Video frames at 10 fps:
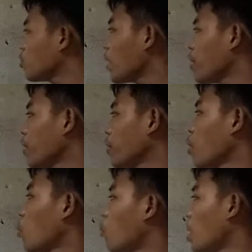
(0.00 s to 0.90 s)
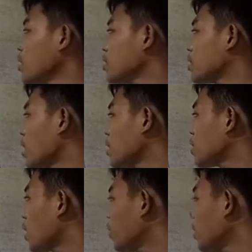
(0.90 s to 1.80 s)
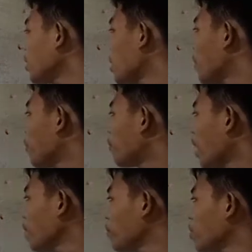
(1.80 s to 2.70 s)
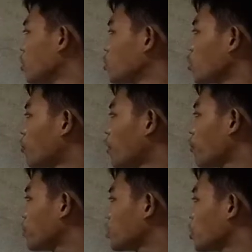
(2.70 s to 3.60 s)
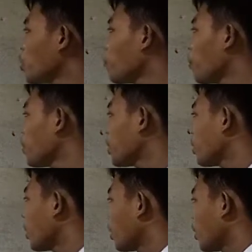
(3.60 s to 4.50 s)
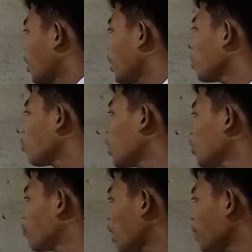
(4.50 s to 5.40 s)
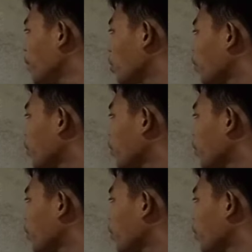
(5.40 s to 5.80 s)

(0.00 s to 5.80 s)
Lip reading: we have ones, tens, hundreds, 5. So from 0.815, it will